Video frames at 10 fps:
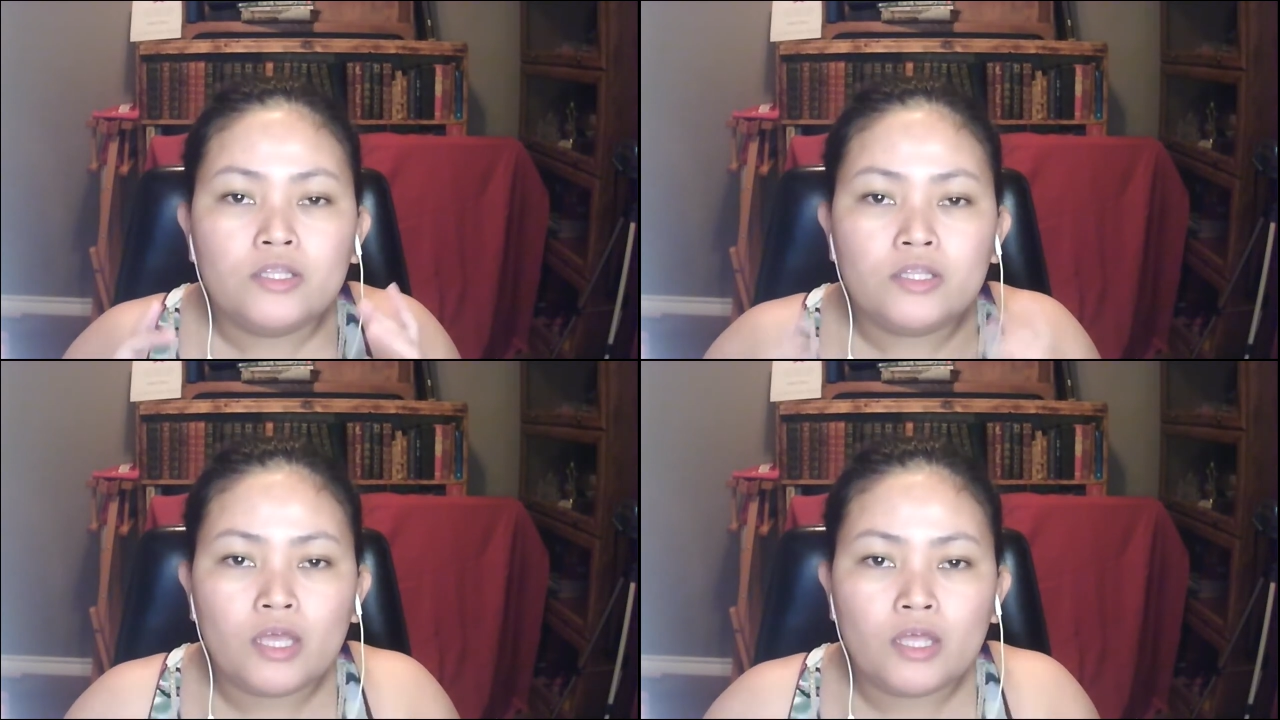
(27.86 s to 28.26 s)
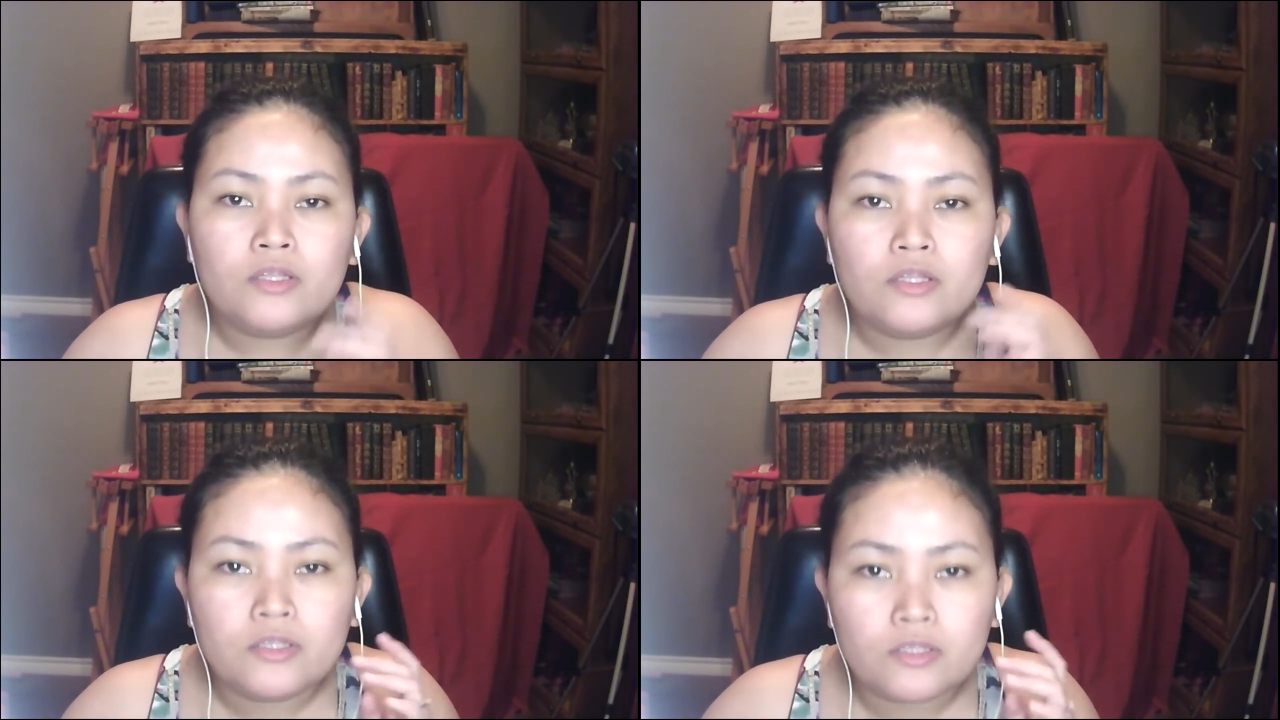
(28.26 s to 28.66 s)

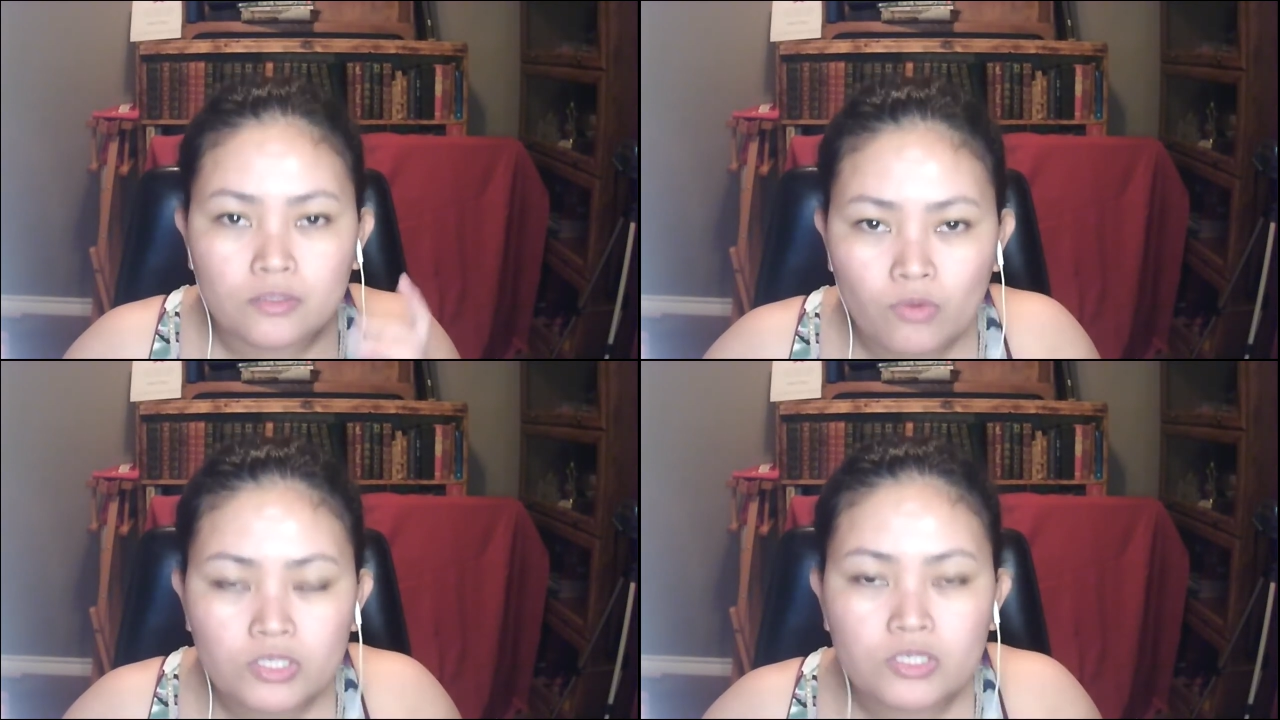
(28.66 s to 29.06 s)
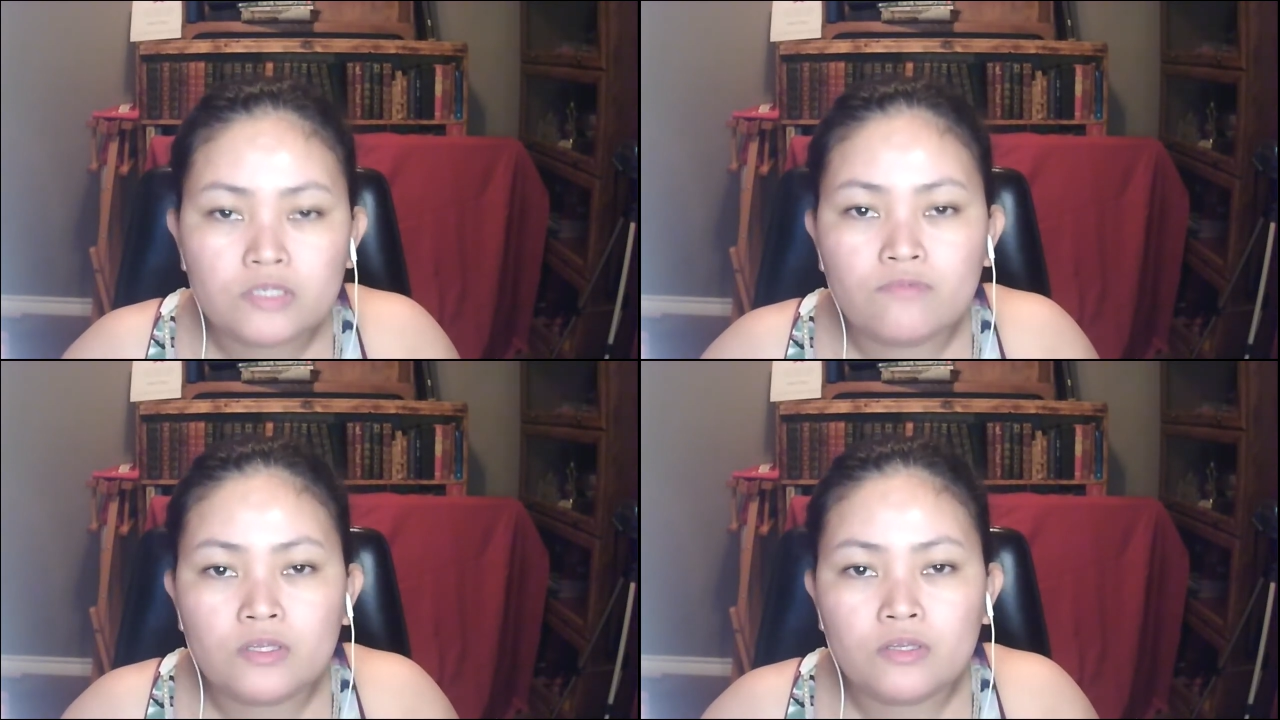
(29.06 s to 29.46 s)
then watch
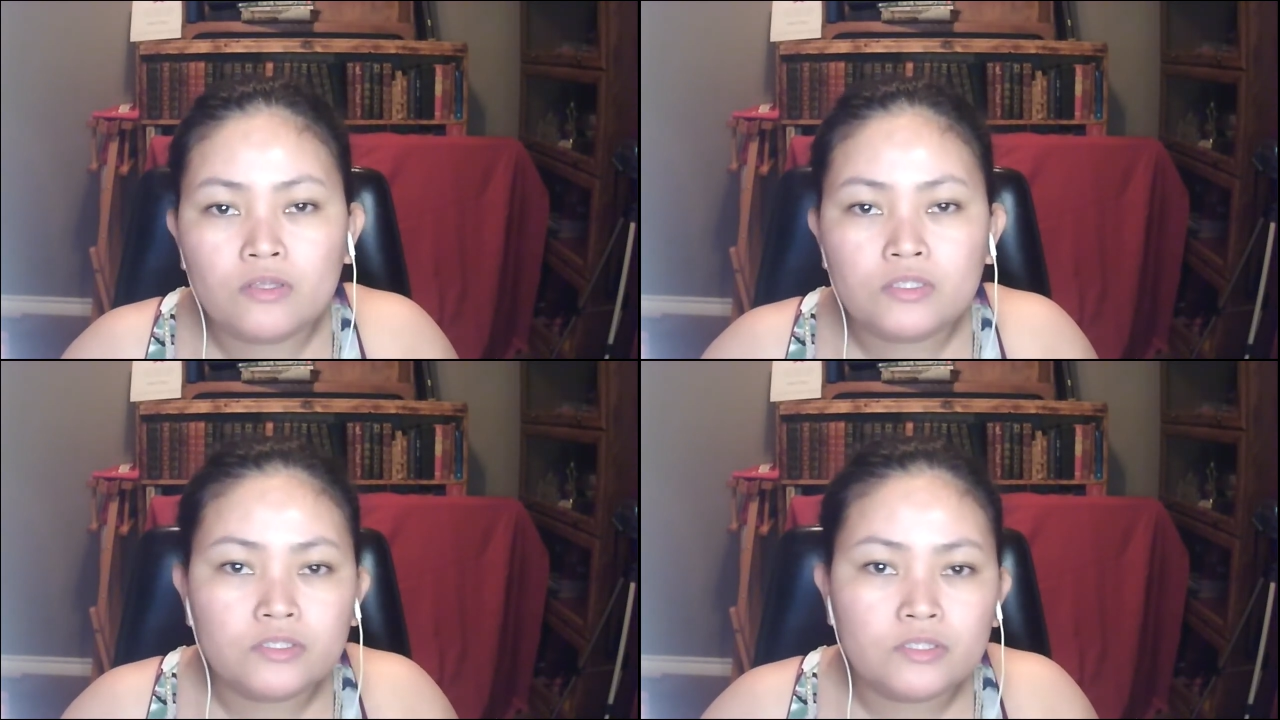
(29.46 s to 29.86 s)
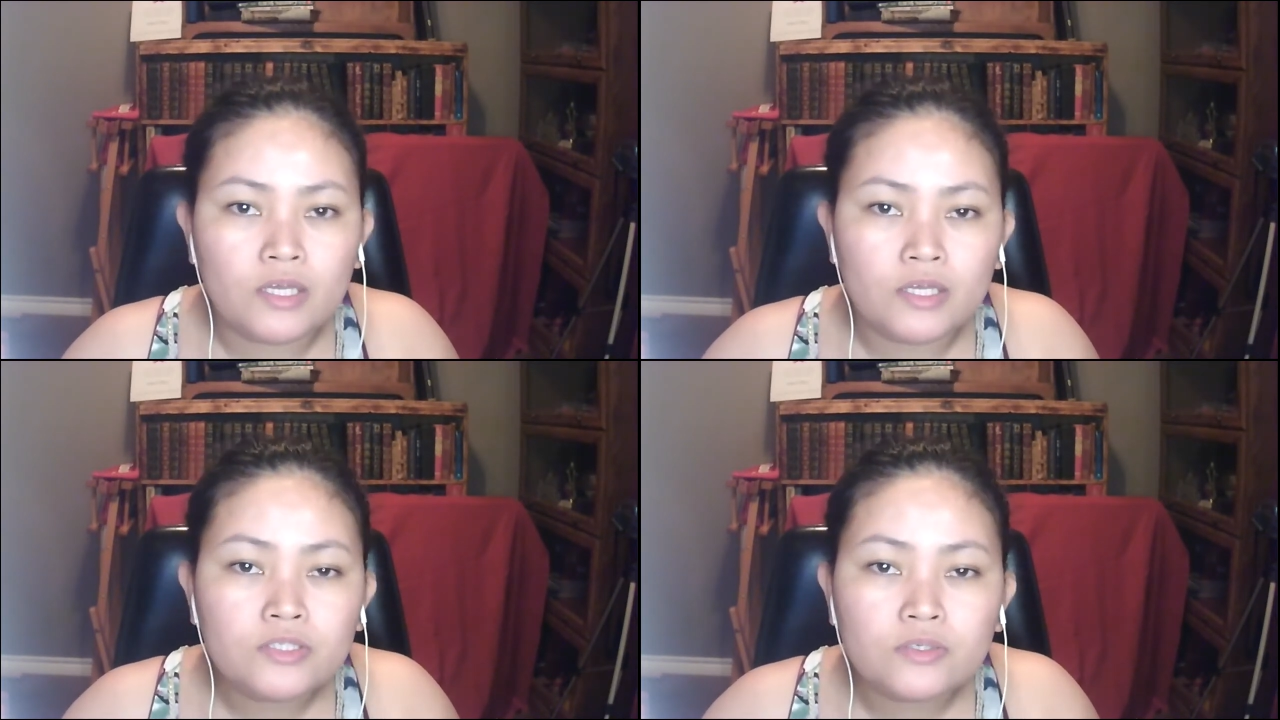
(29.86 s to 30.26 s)
this video until the
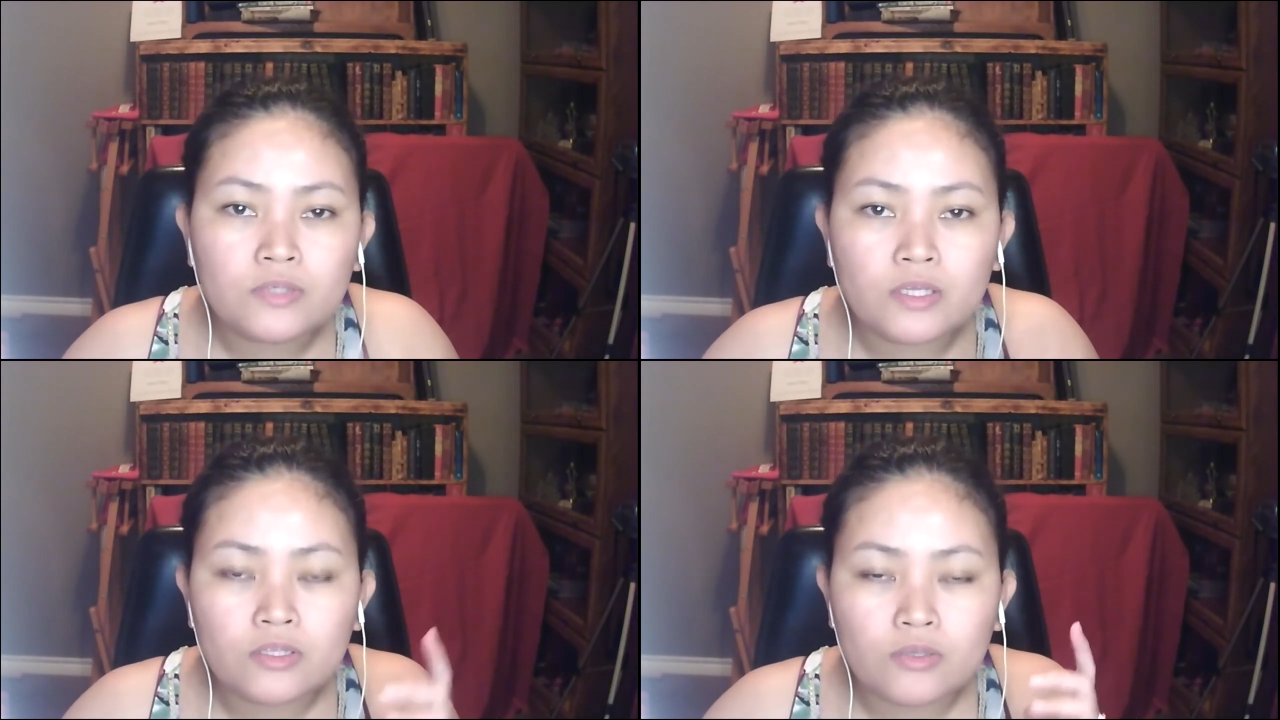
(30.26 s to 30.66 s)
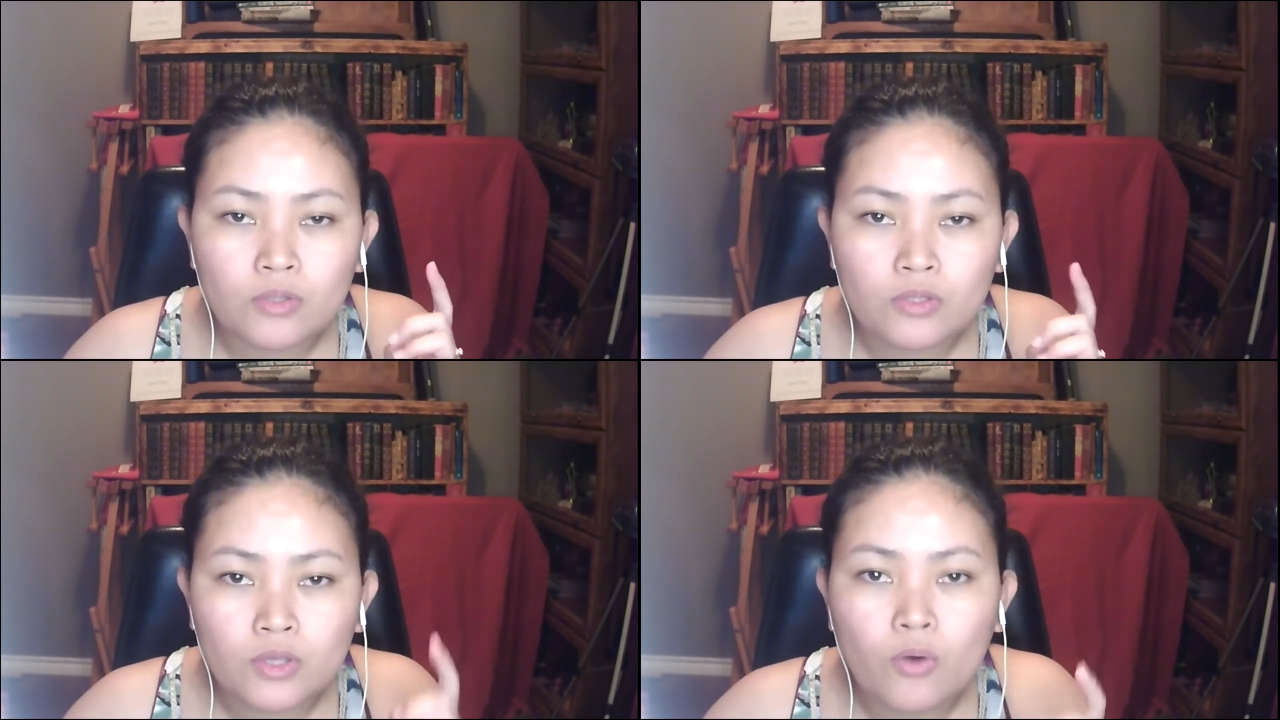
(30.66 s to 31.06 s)
end so that you
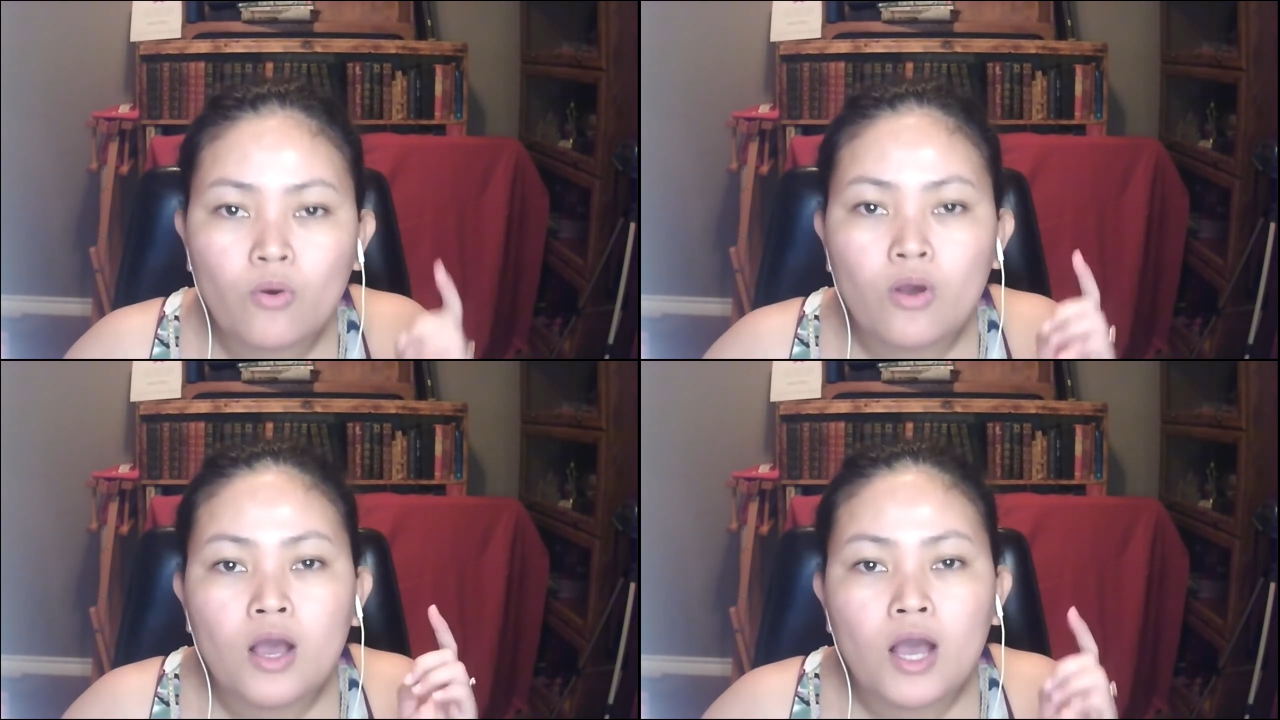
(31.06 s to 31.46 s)
will know